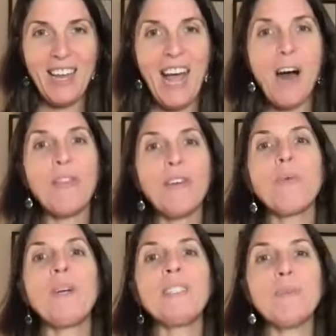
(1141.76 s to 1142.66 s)
and how they're
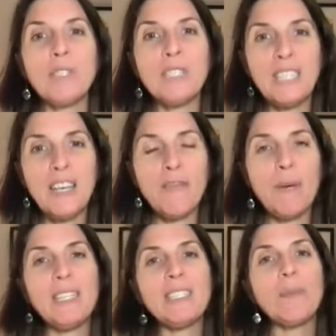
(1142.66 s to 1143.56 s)
going to perceive,
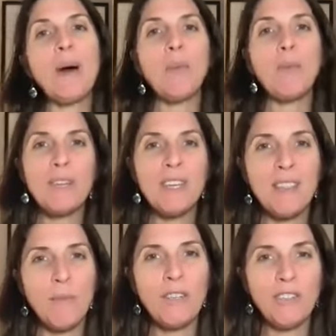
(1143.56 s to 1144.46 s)
but it's about bringing
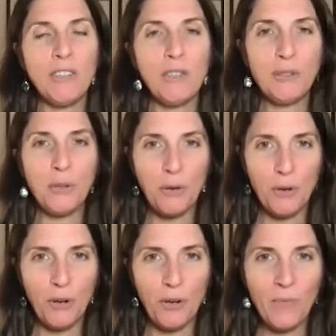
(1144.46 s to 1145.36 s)
them into the
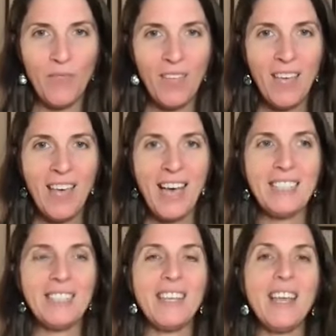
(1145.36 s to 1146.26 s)
circle
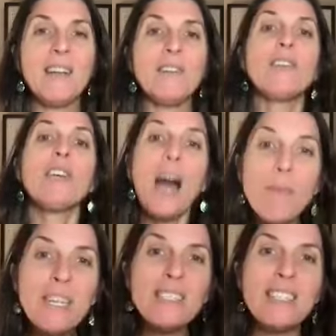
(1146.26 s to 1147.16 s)
and
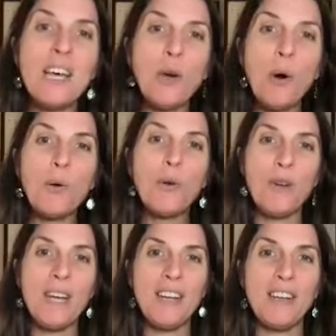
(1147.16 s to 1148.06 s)
coming into that
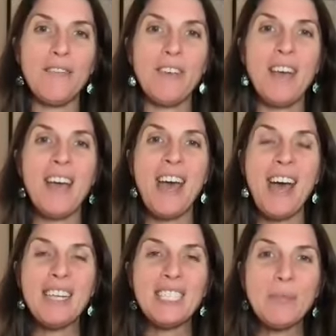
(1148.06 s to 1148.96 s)
co-creative
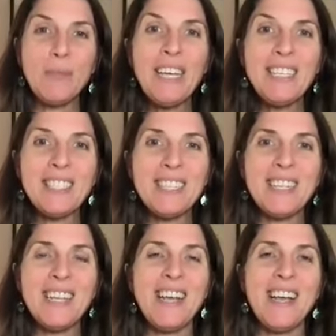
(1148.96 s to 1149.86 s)
space.
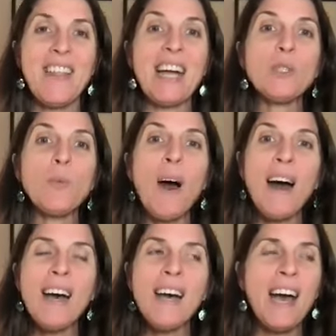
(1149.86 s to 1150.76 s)
And that's
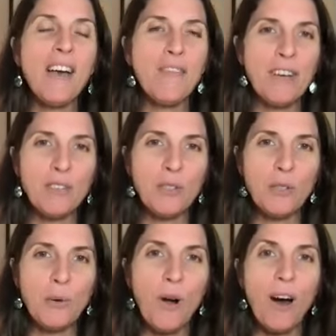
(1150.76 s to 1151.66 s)
why I felt
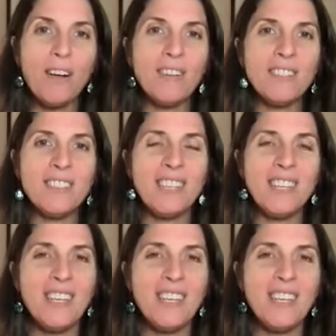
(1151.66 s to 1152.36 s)
so called